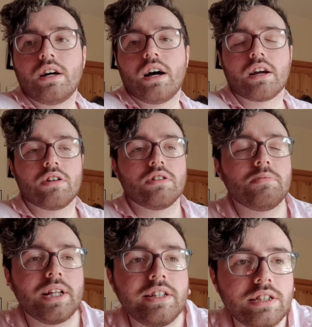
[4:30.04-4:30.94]
I got all the
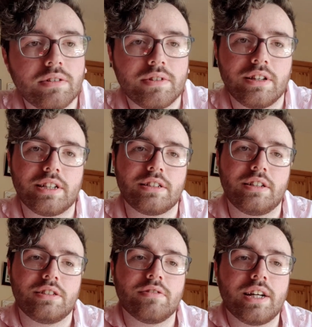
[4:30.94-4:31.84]
blending stuff done last night,
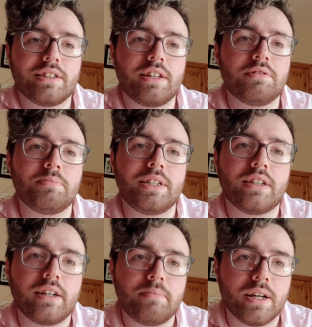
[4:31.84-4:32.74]
so that saves me
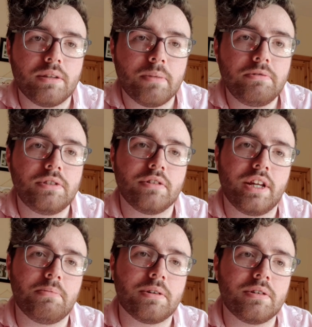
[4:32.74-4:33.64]
time and emotional
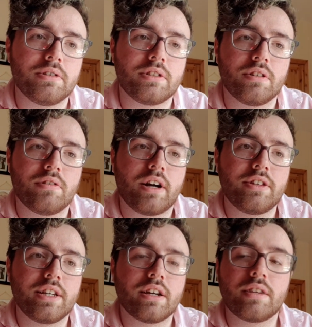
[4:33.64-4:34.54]
labor, so I
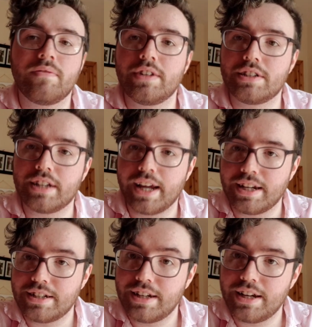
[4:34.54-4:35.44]
think I can finish the cake
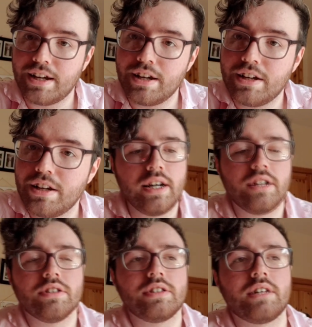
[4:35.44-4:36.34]
today. It
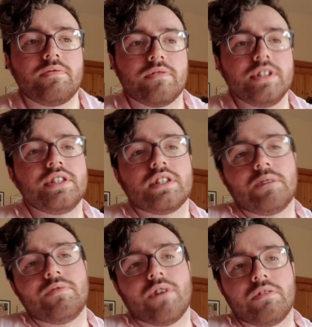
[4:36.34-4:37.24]
does have freezing time
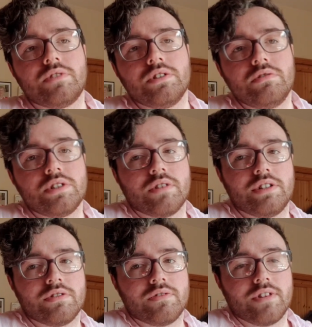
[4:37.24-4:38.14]
involved too, so I don't
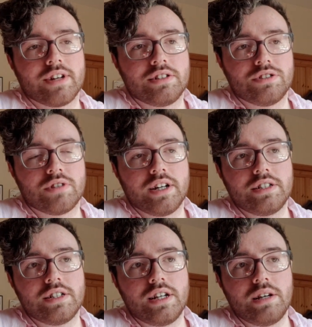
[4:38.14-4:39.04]
know if I'll get to try it
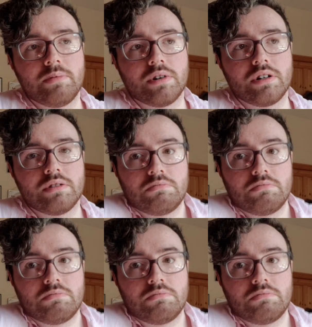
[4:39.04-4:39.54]
today, but...